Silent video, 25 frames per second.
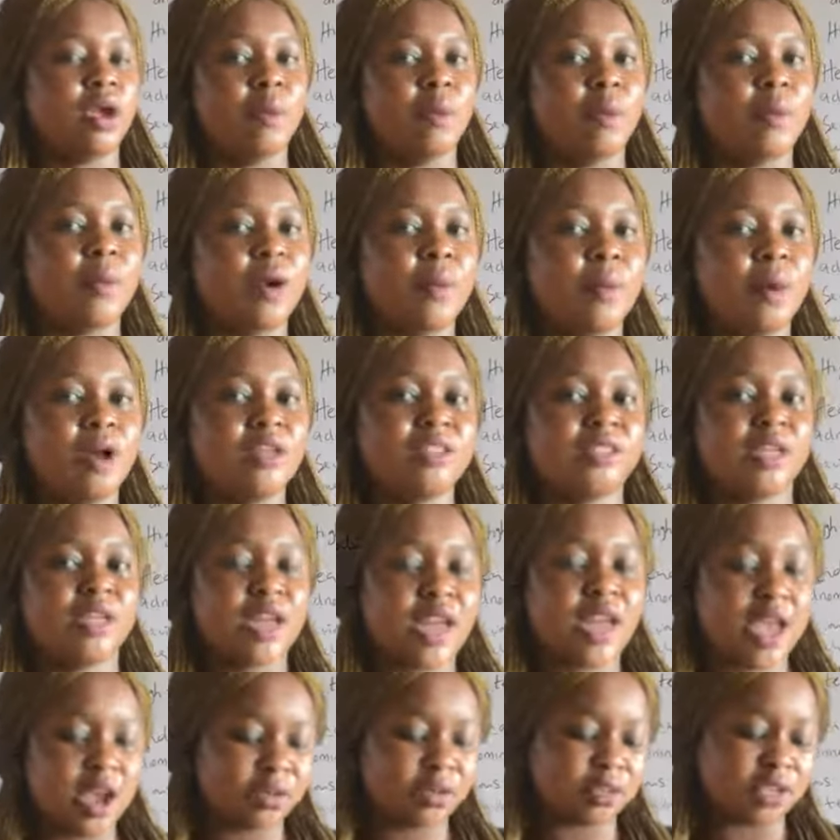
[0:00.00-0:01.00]
Promoting
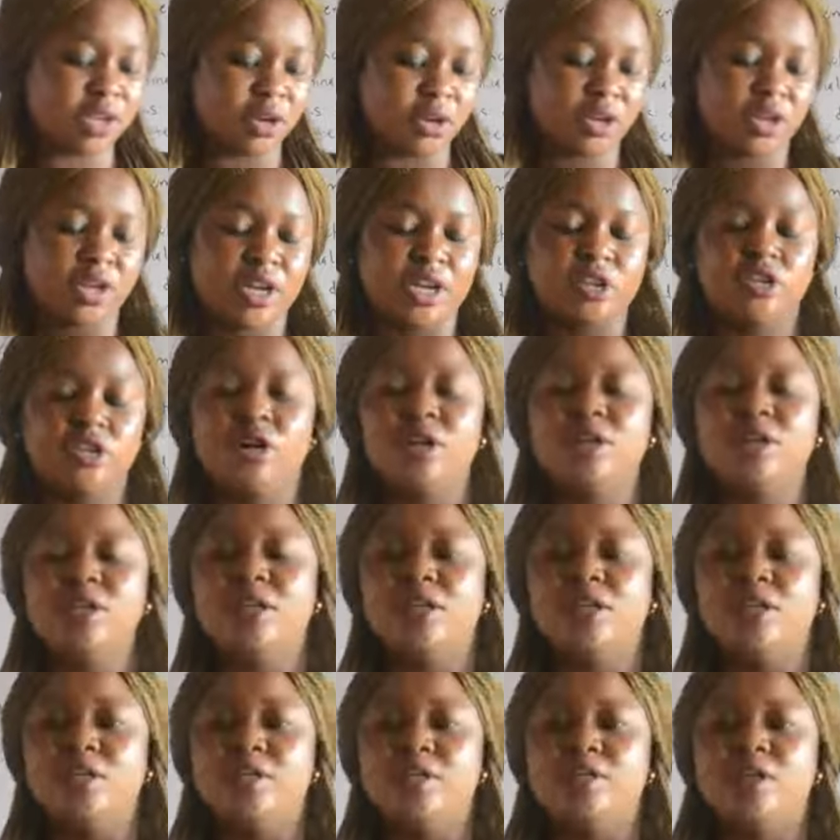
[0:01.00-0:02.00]
health education
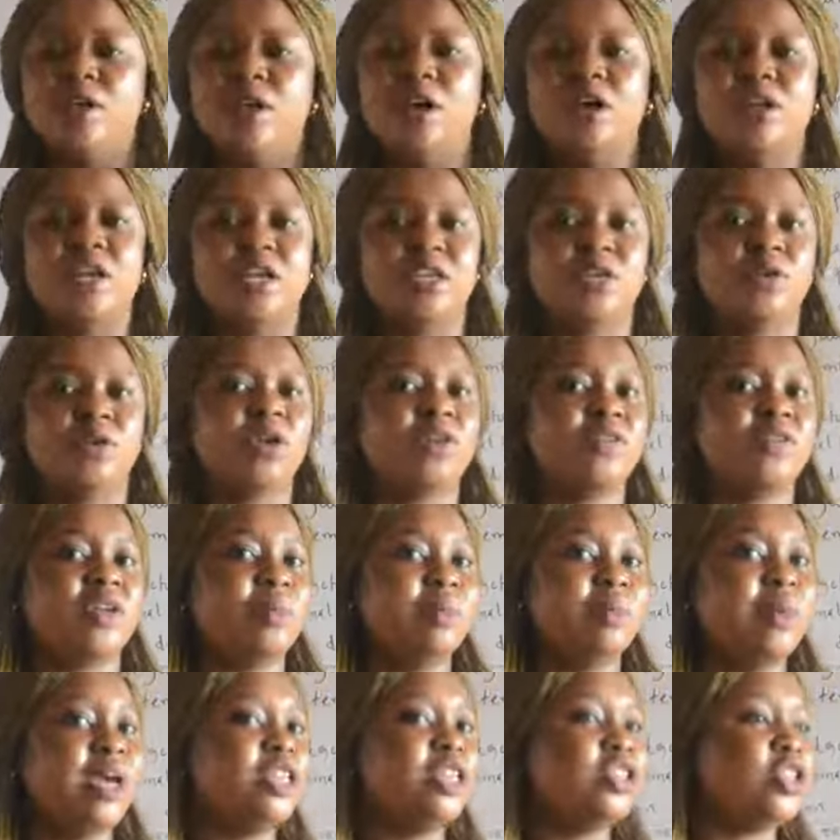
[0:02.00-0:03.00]
is one of the
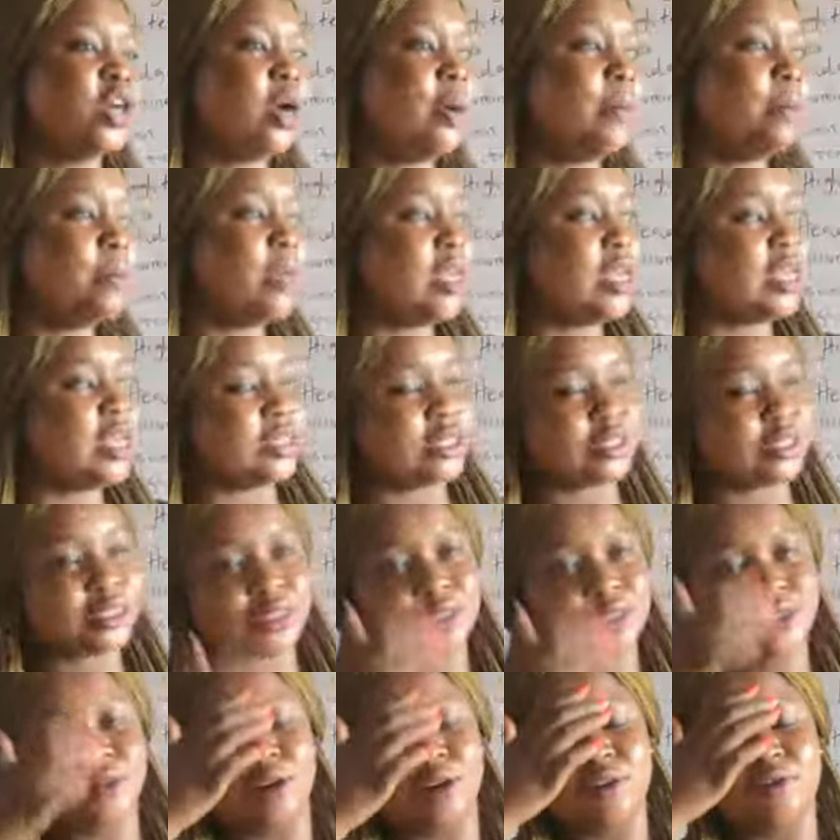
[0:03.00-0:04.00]
major
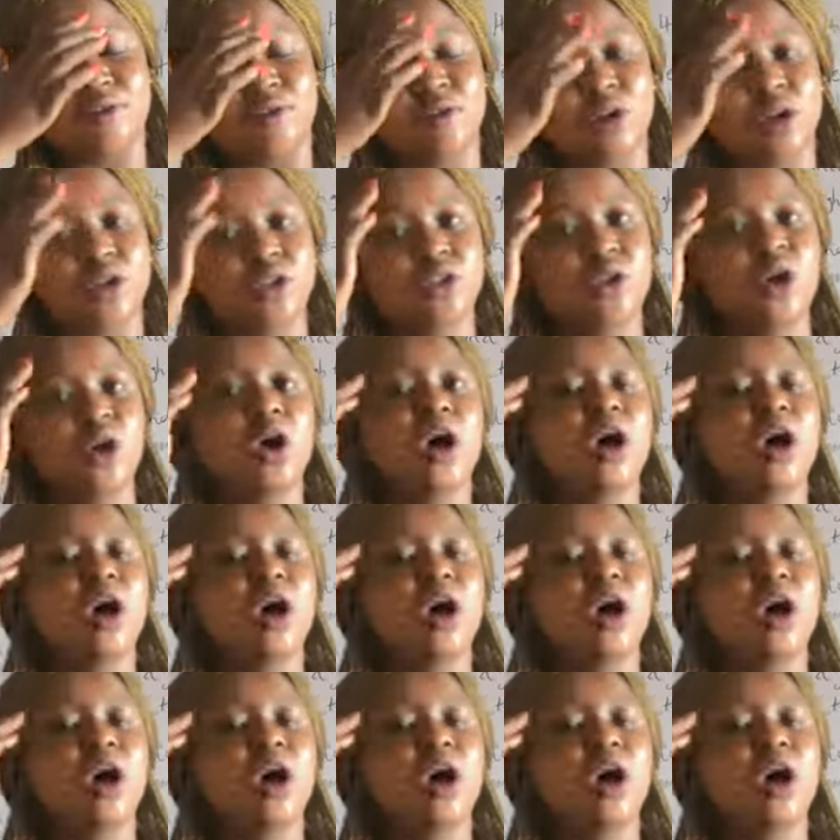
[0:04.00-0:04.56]
means of what?